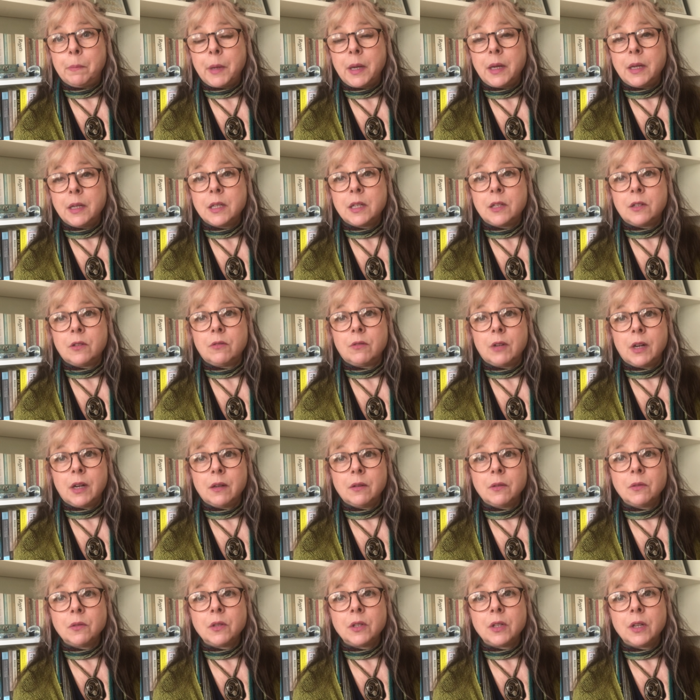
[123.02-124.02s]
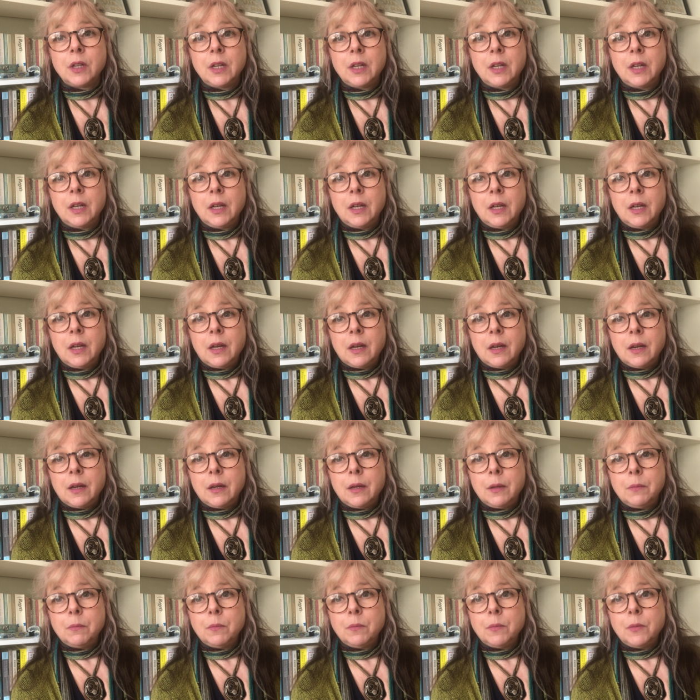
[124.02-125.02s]
based around.
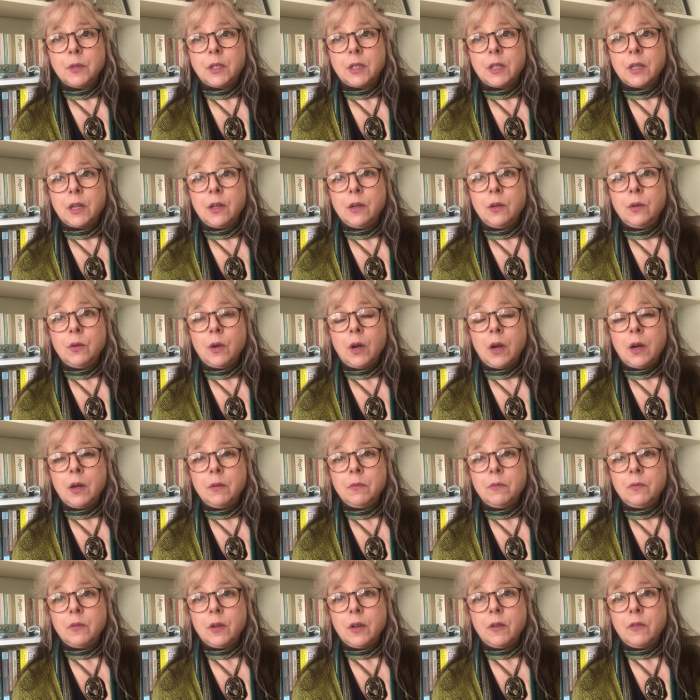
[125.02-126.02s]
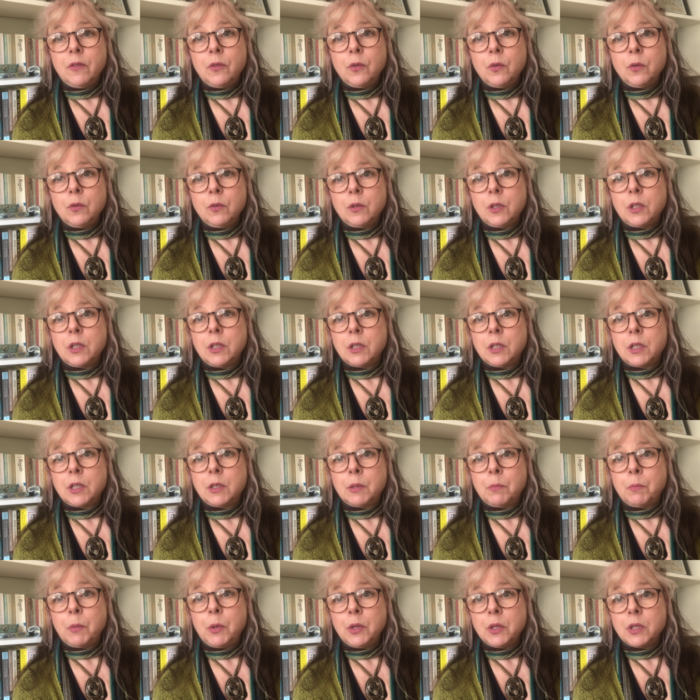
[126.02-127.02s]
Um, so I've, i thought just
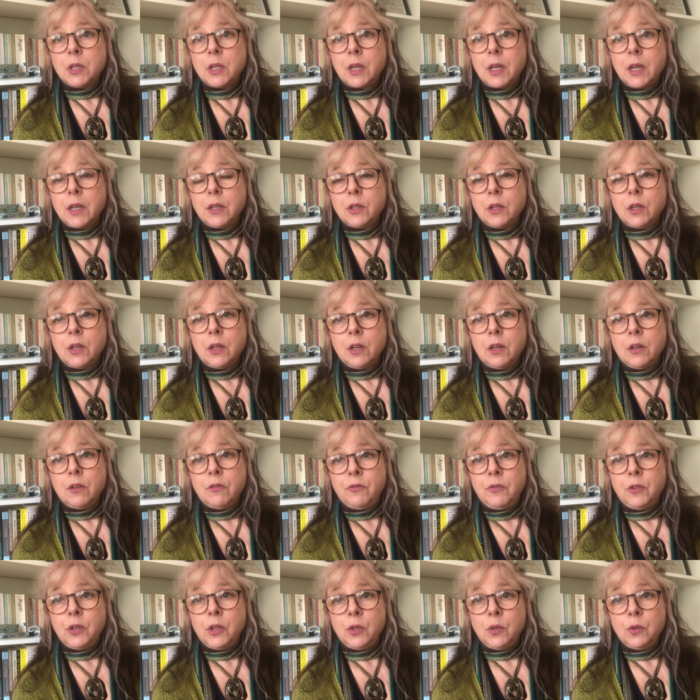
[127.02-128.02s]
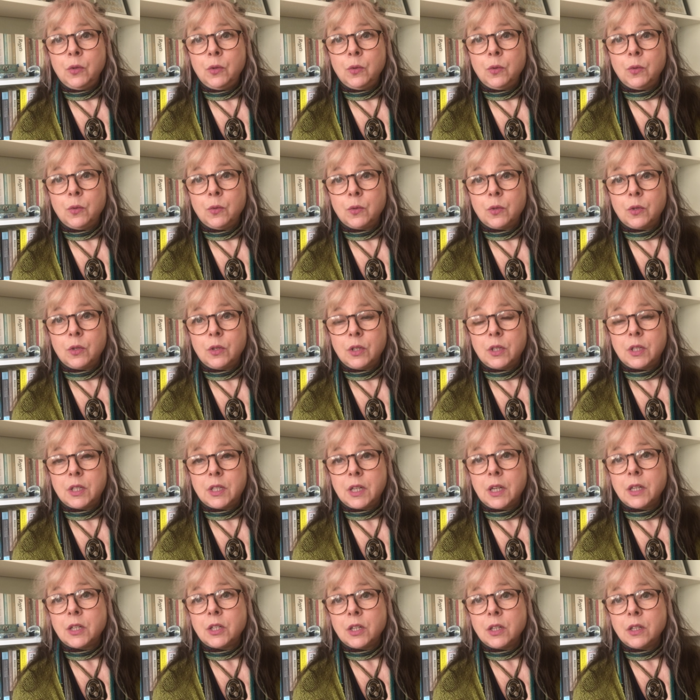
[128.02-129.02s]
to put together a few
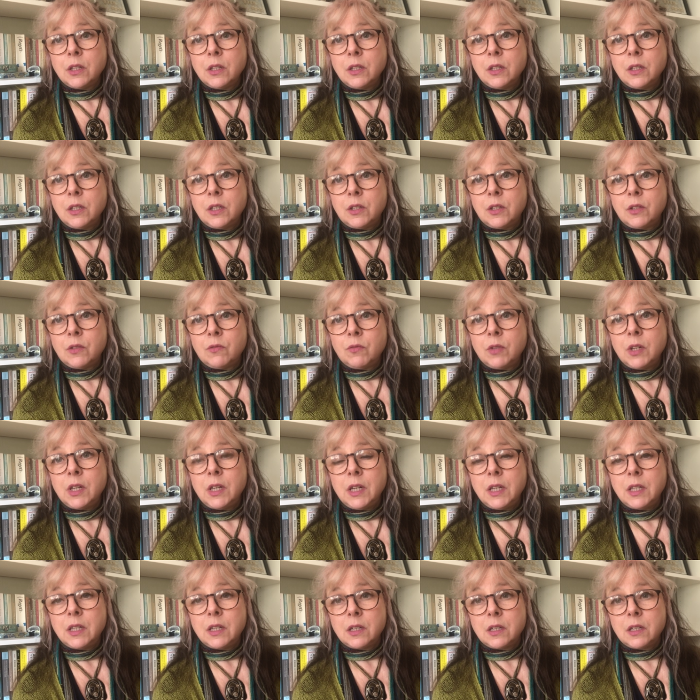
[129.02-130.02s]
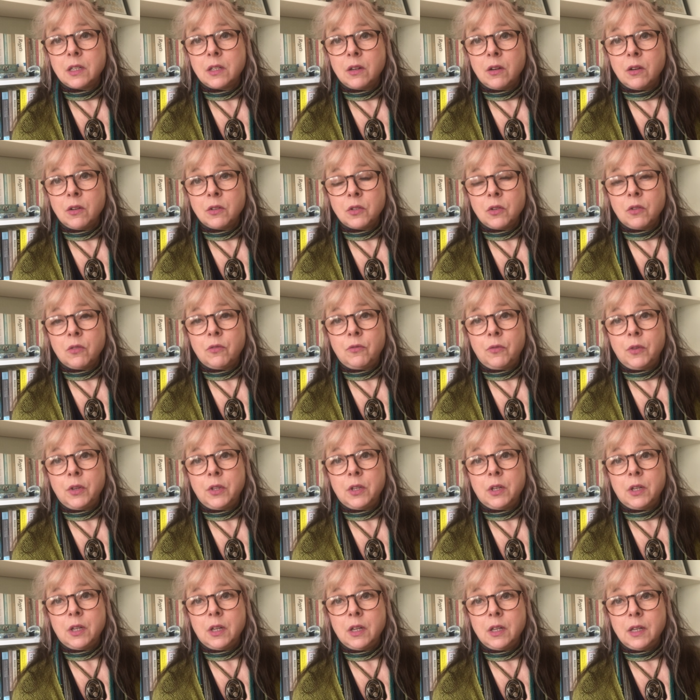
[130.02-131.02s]
sessions really to start off
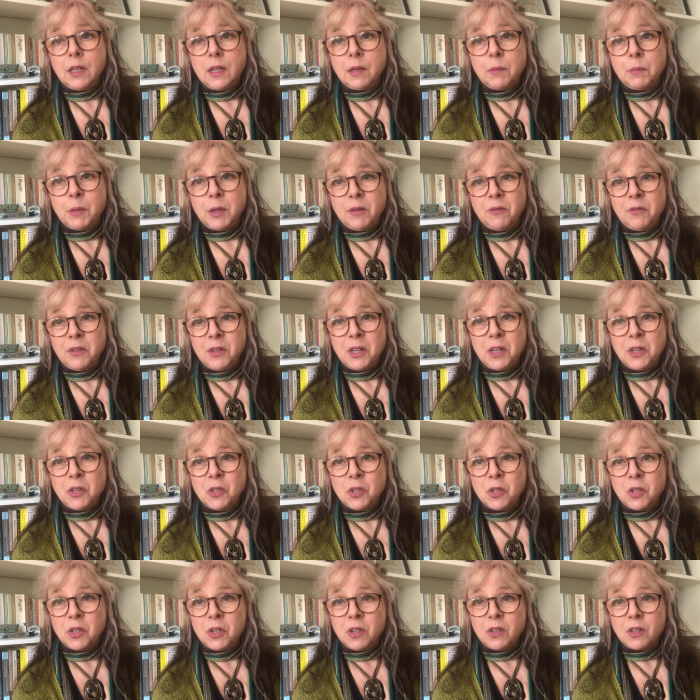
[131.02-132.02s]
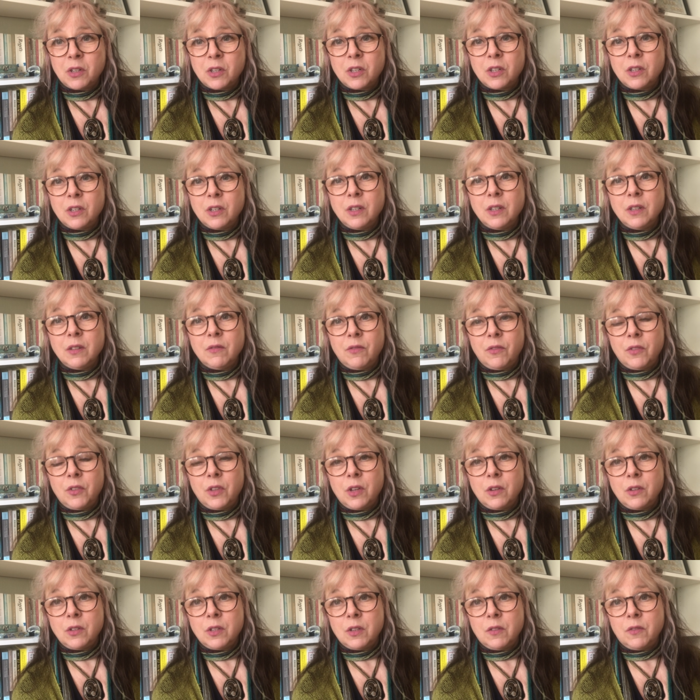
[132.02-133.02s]
with a, a, little bit of an introduction for
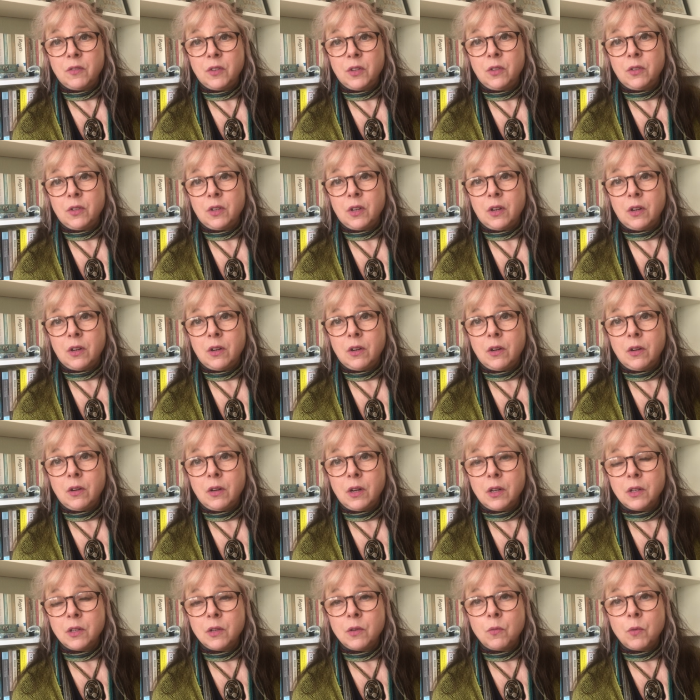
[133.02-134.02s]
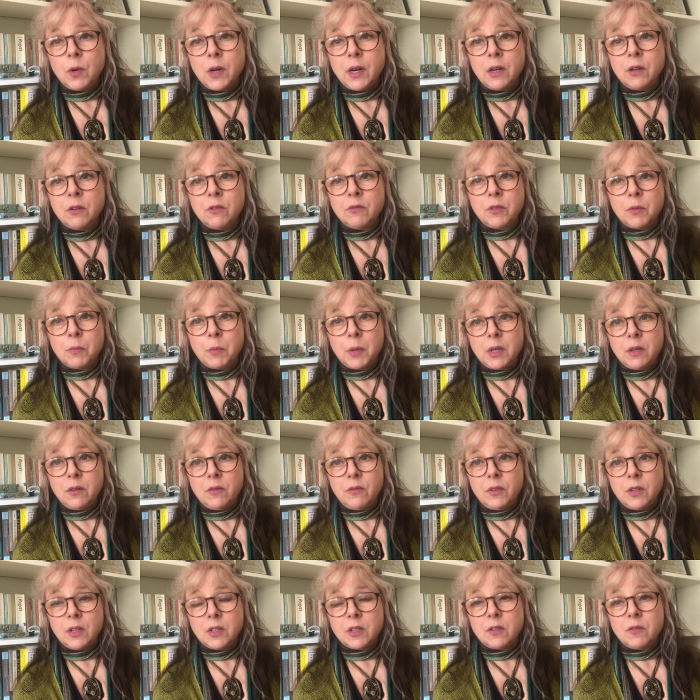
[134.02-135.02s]
those of you that are unaware of the
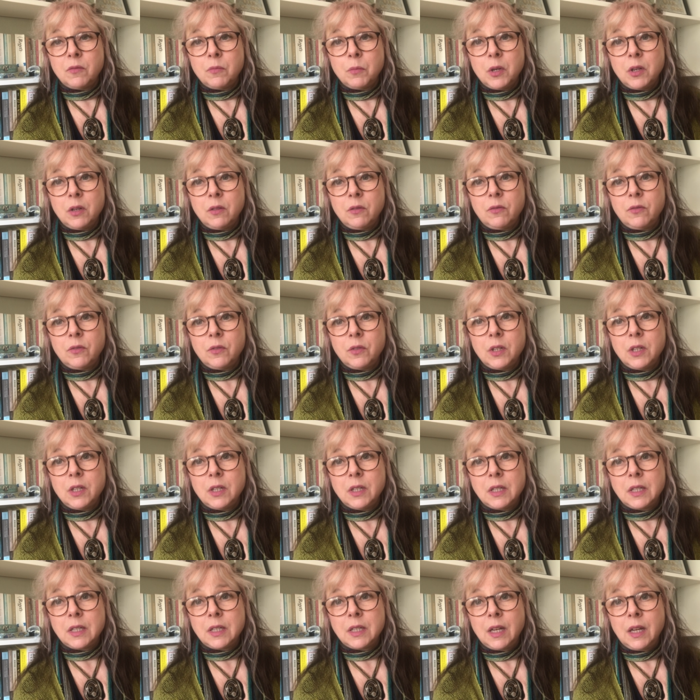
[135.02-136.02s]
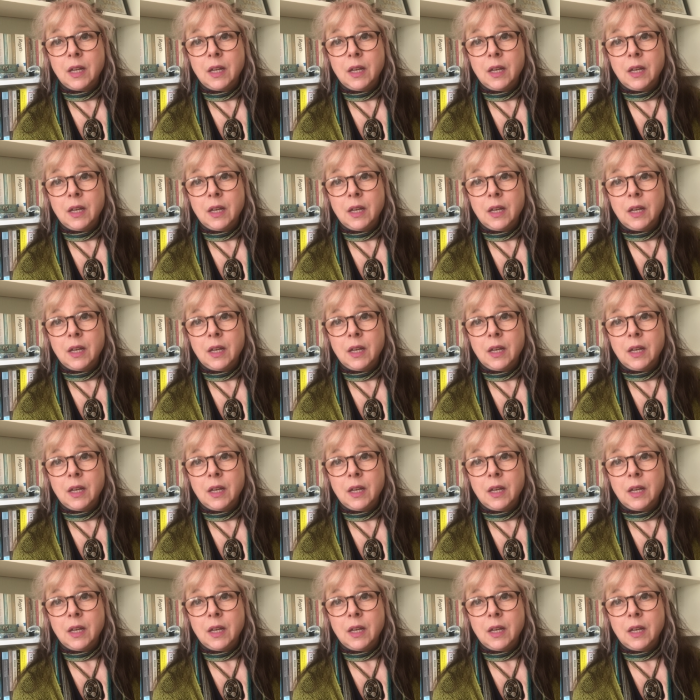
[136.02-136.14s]
benefits of mindfulness